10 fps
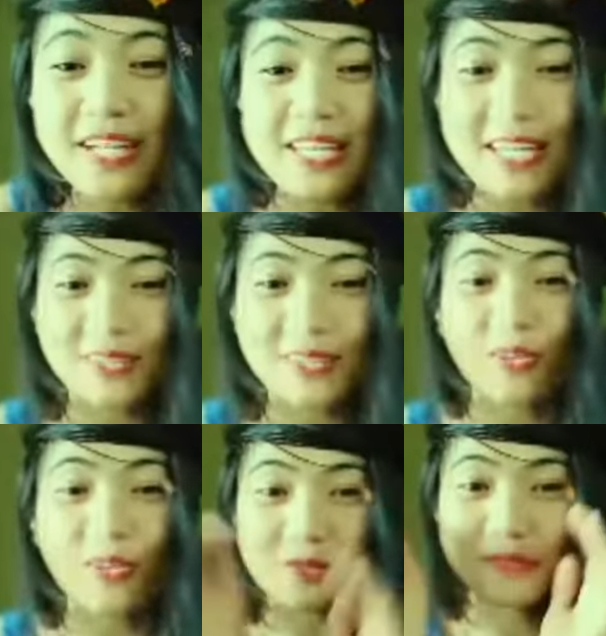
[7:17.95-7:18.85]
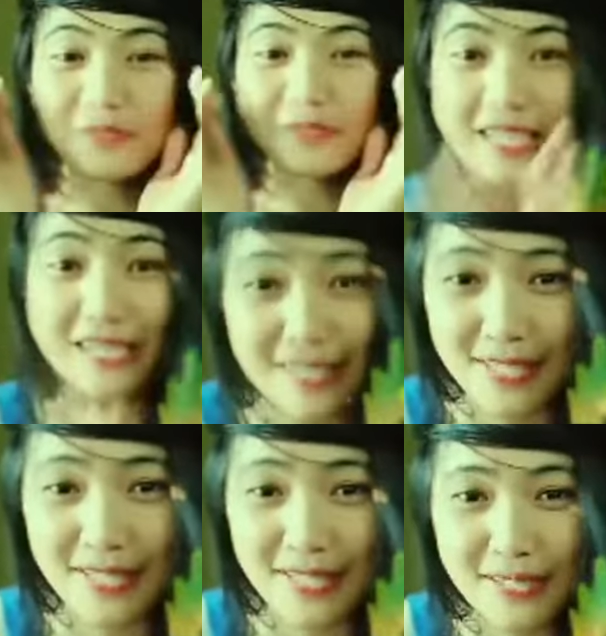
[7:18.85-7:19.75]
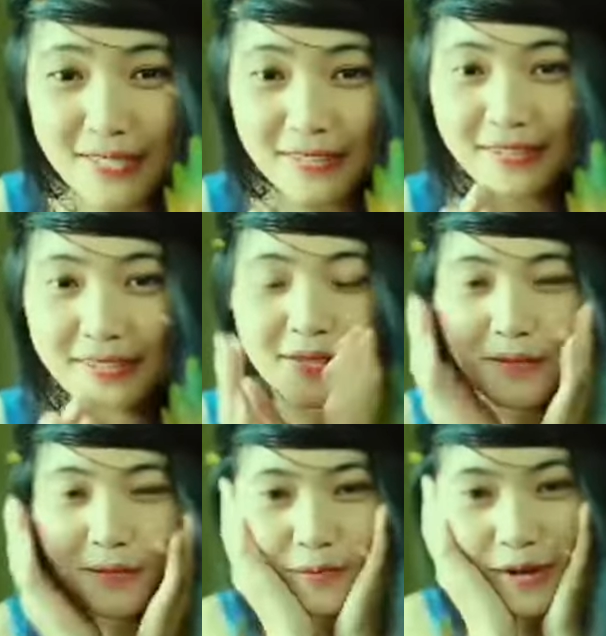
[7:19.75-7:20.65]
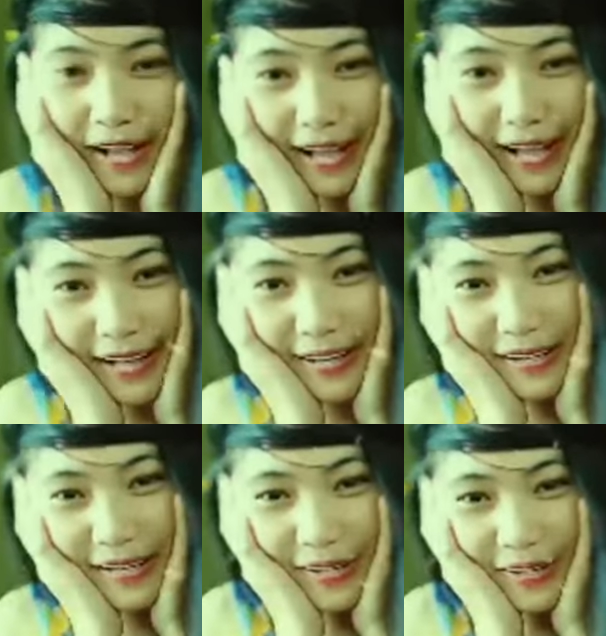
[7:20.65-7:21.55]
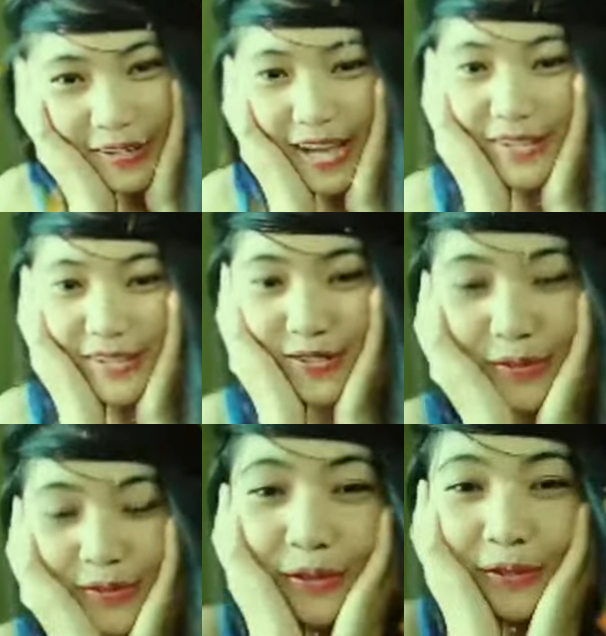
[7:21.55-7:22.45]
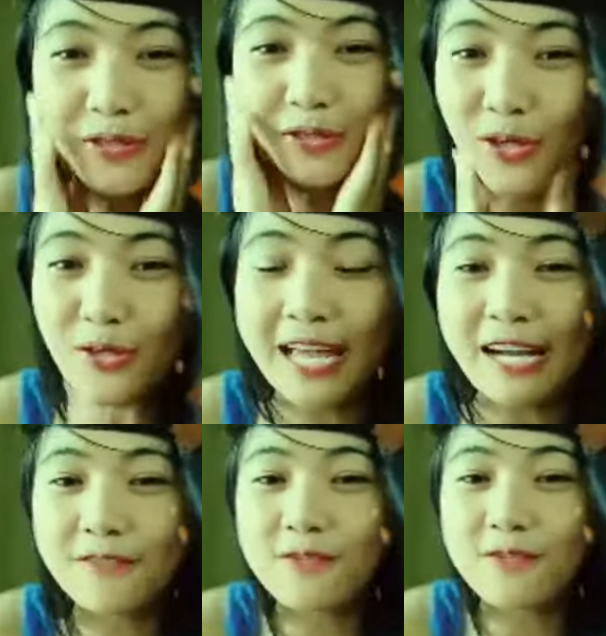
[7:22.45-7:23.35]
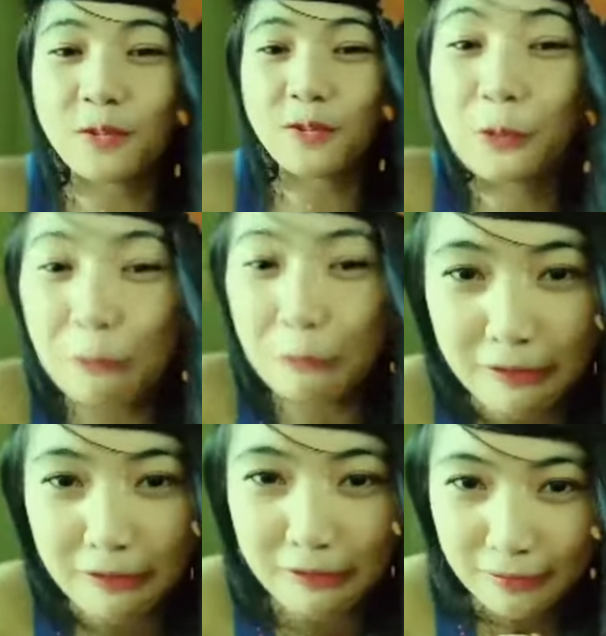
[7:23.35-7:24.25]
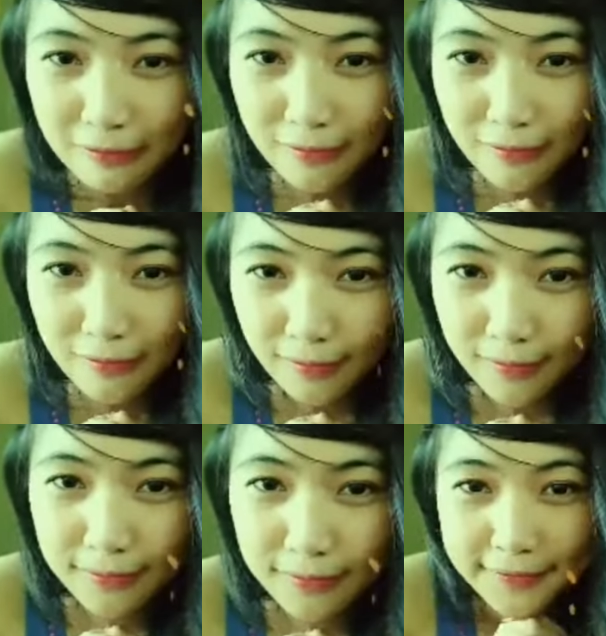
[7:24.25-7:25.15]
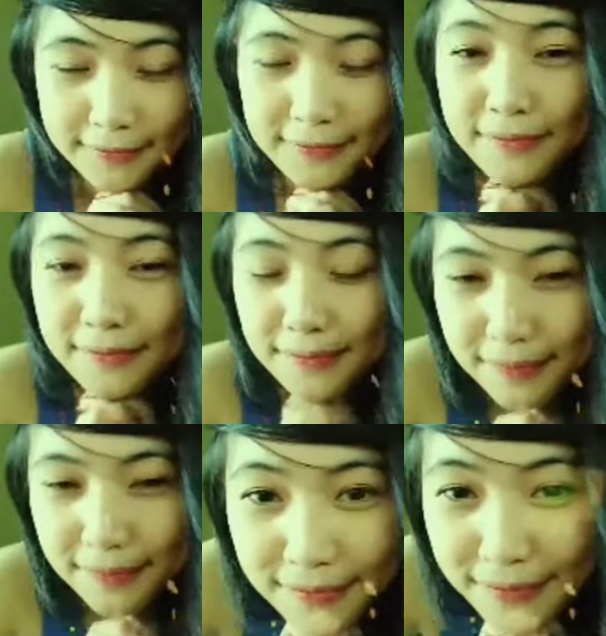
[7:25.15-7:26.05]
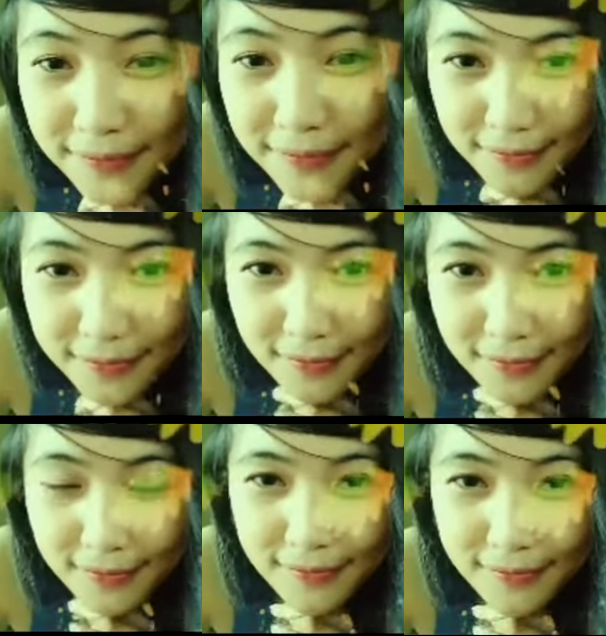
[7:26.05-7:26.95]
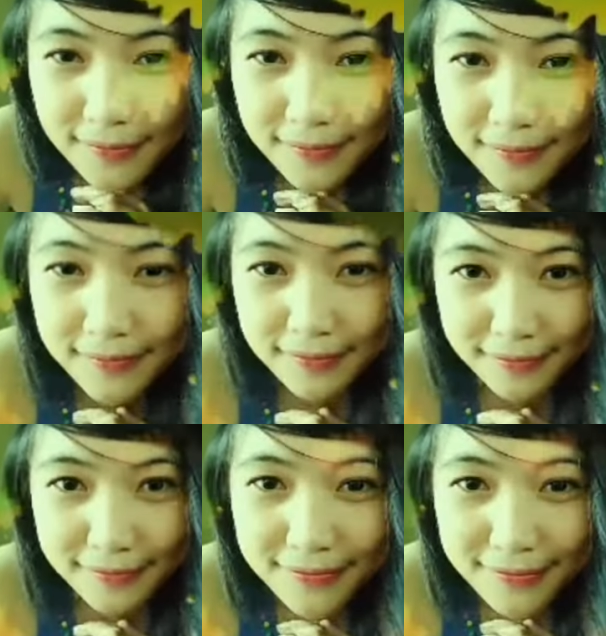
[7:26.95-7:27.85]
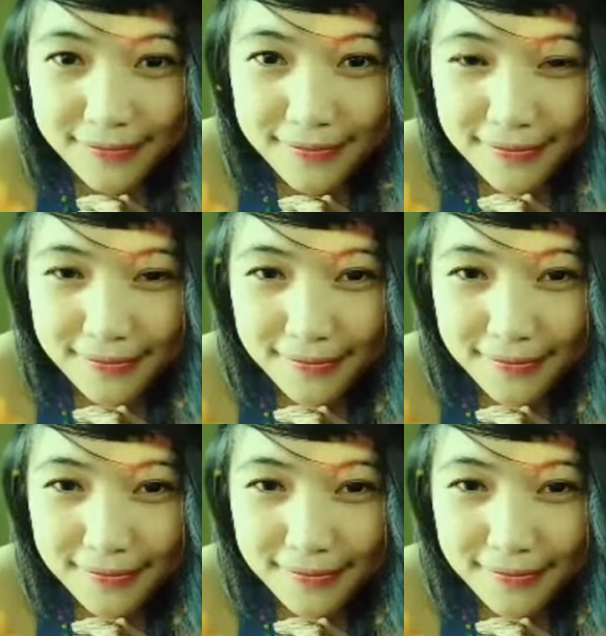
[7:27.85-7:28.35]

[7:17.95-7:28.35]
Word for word: gonna eat all of this? Yes. Wow, so I will cool. You don't have to cook. This one after later. Um, mm-hmm. Lindsay.